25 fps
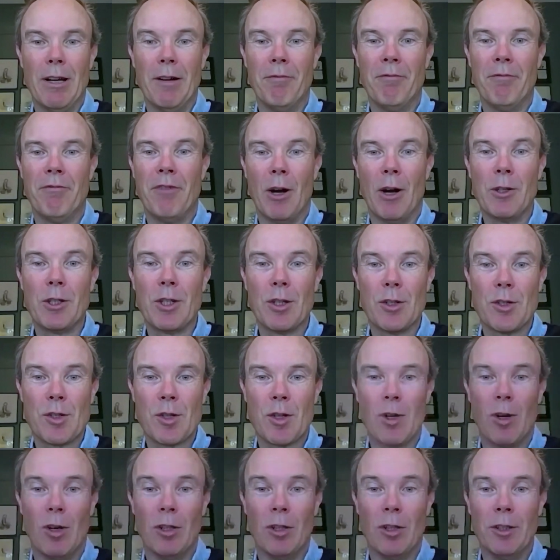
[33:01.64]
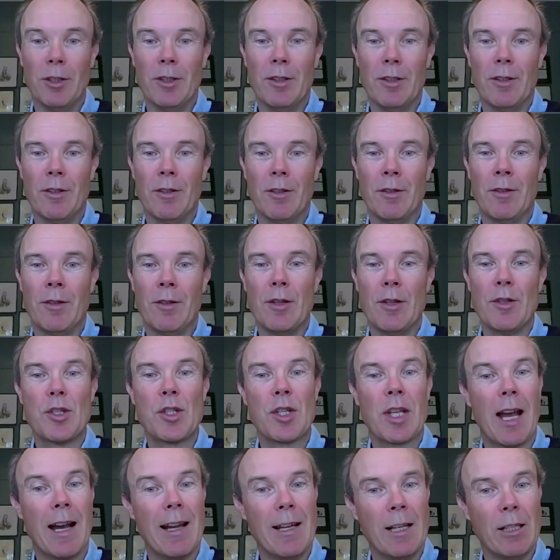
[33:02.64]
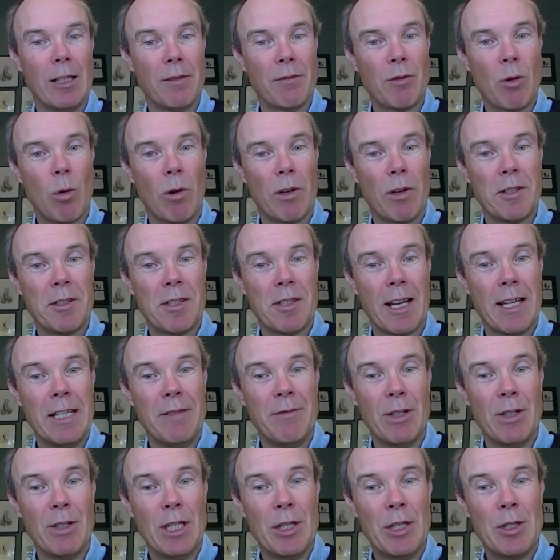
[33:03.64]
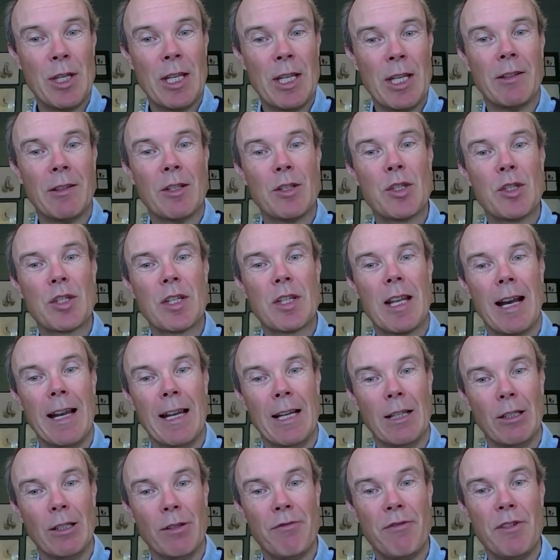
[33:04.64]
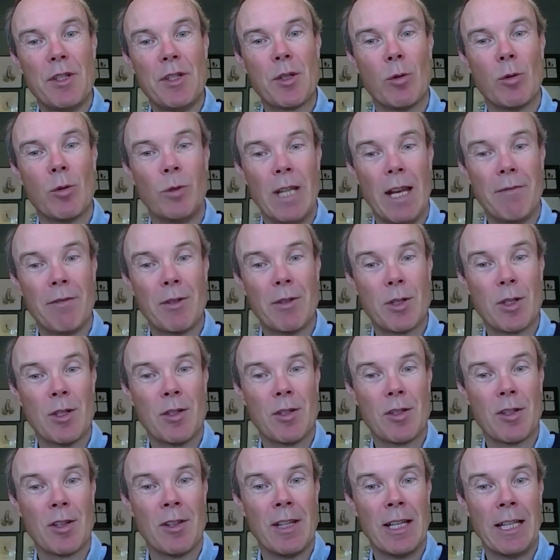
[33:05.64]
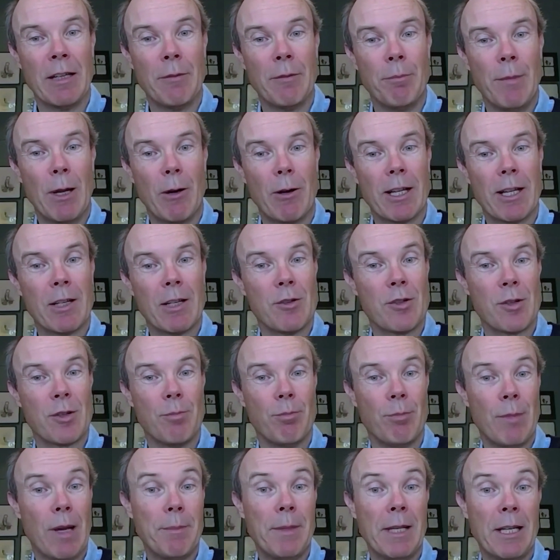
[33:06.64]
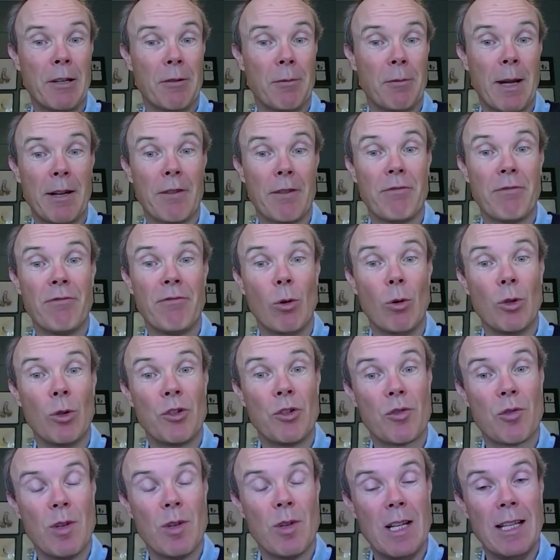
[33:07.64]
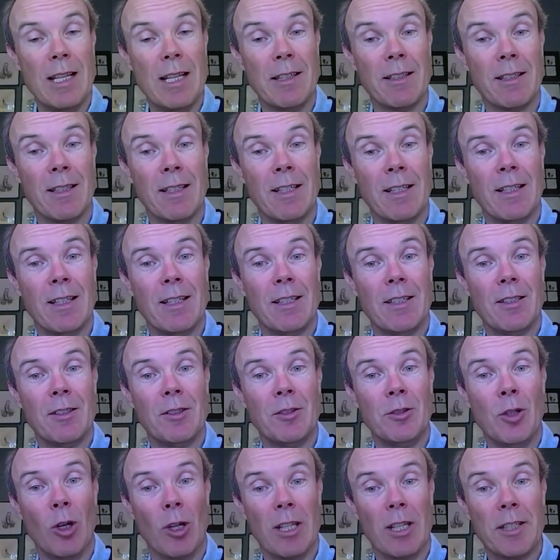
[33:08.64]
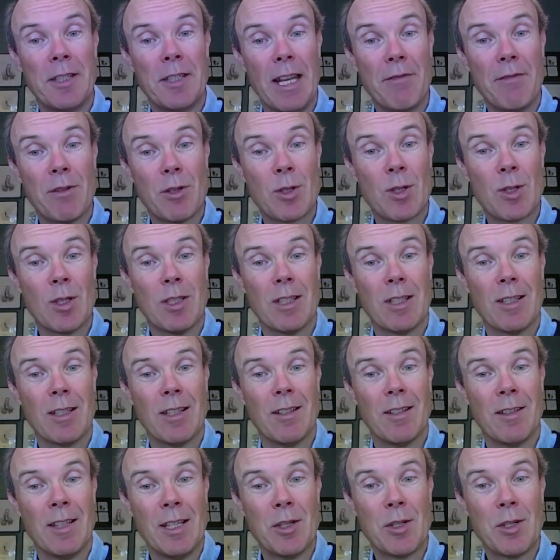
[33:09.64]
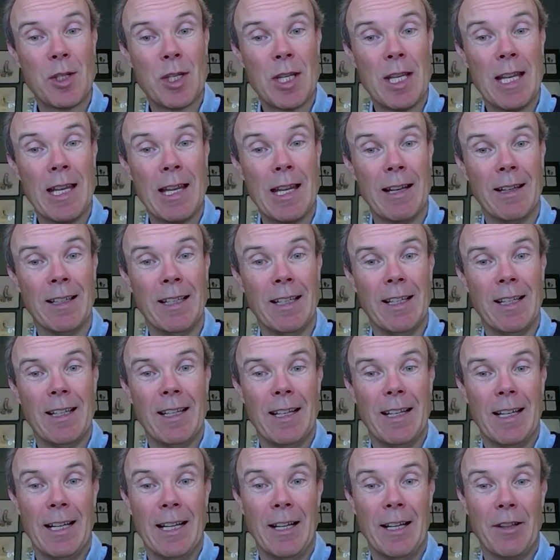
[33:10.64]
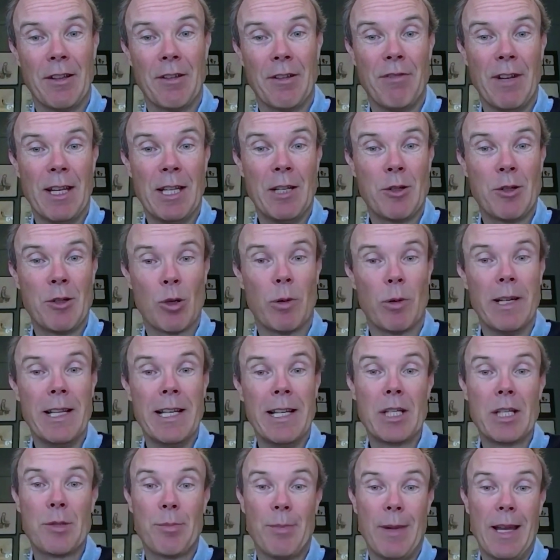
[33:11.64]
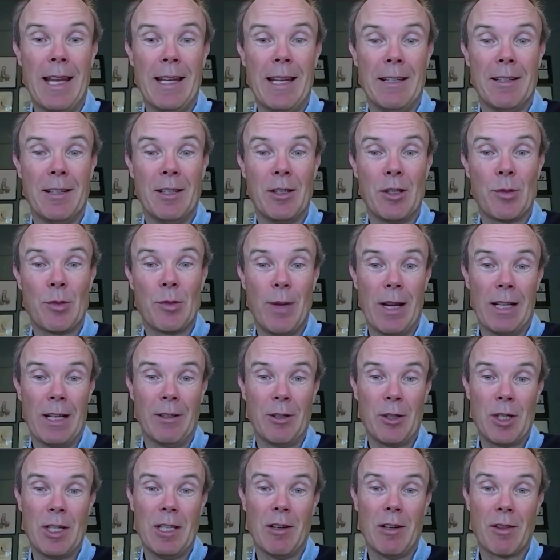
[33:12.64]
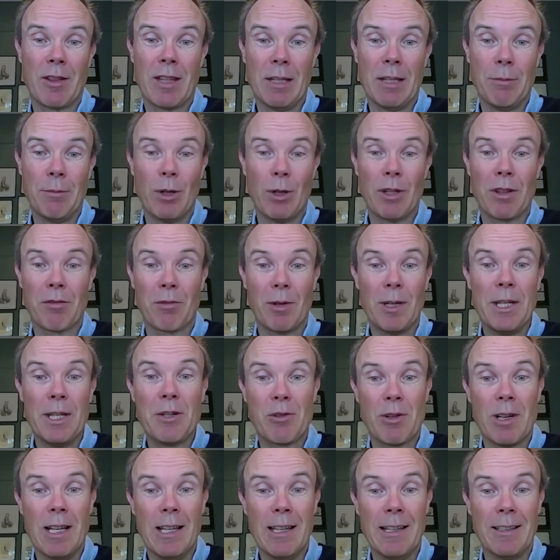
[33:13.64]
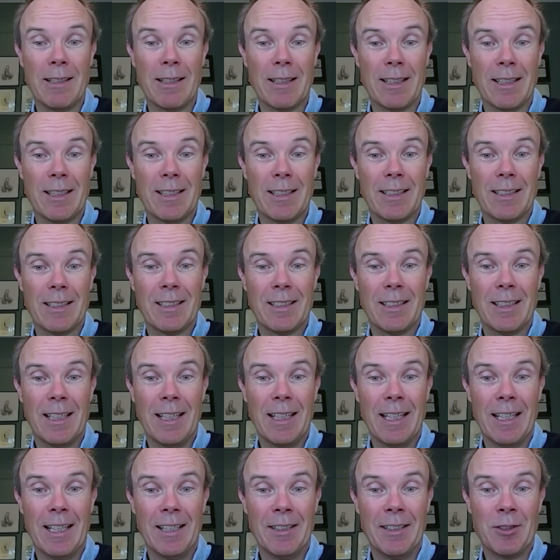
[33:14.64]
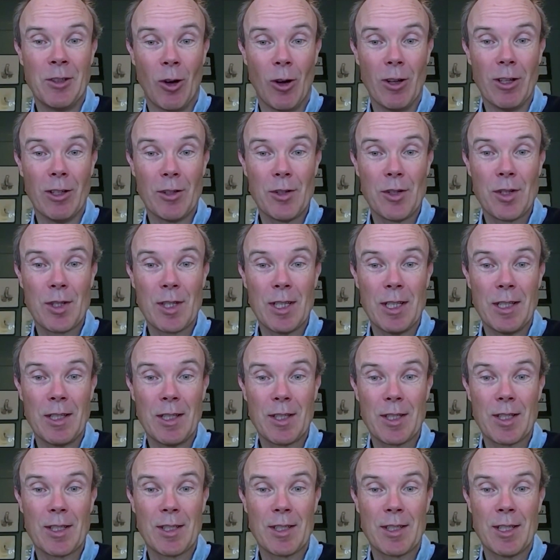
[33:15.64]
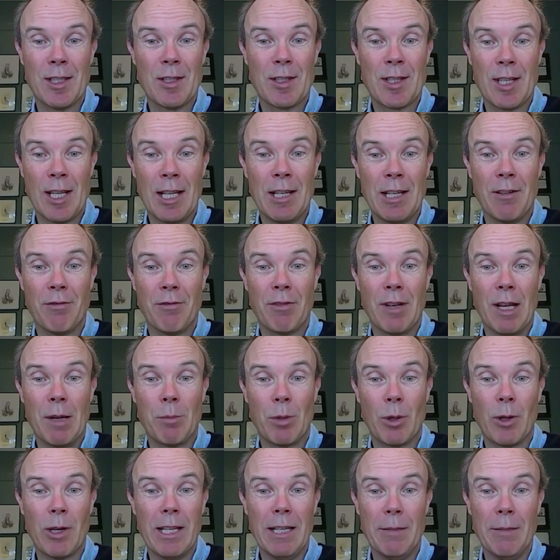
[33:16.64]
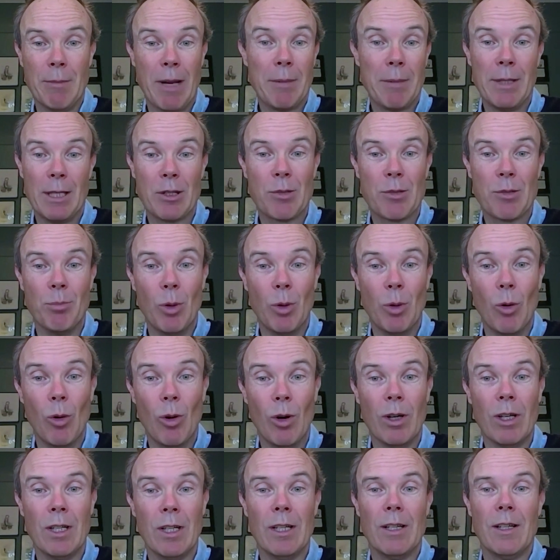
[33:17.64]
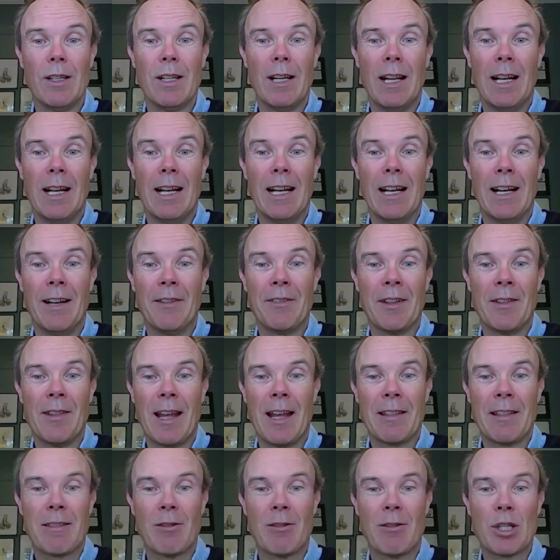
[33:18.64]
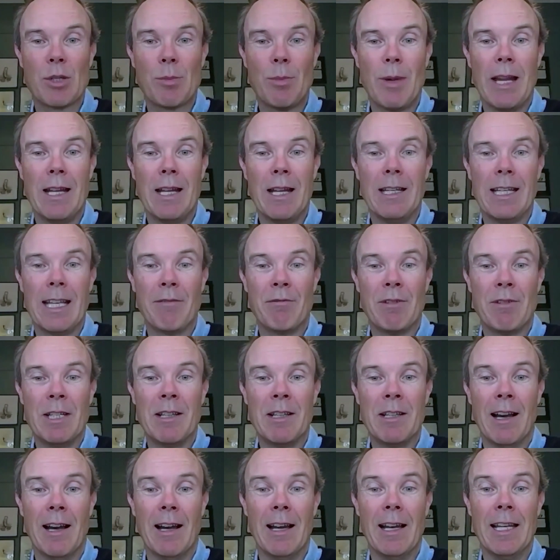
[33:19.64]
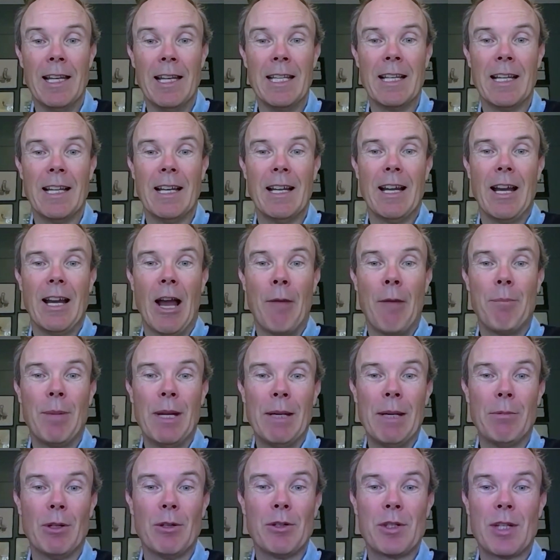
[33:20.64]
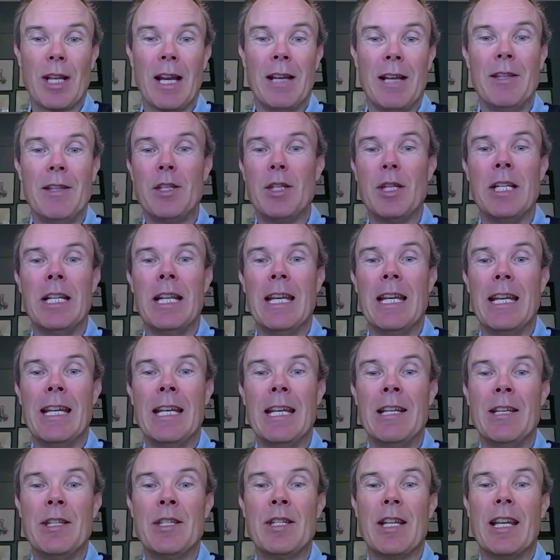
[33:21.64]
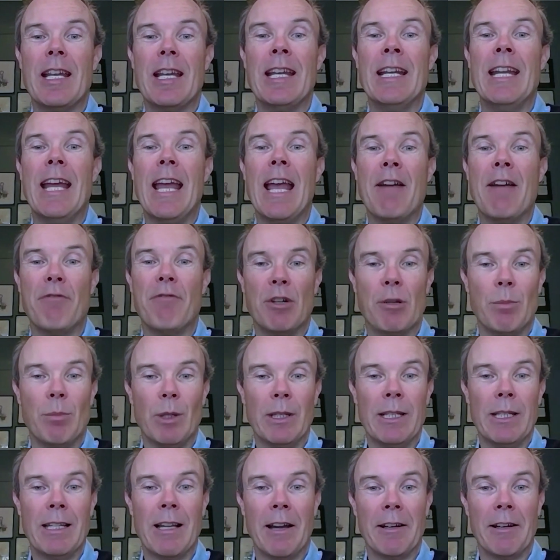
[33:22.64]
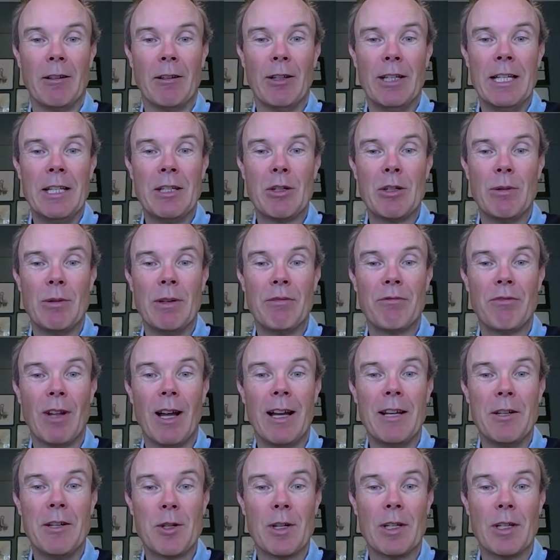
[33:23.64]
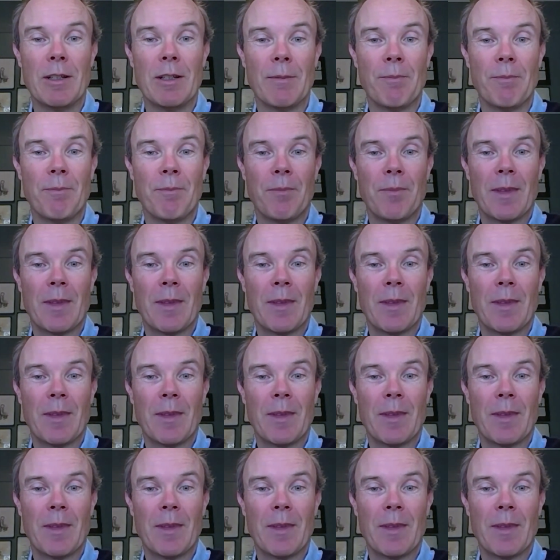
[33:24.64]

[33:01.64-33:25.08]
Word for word: are focused on the scale of quantitative easing and the scale of fiscal deficits. I think America's maybe going to run a $4 trillion deficit this year. Uh, the Fed has already expanded its balance sheet, I think, by $3 trillion uh, since, since the end of February. Maybe it's more uh, than that. They're expanding every day. And people say this in, is inevitably going to lead to inflation.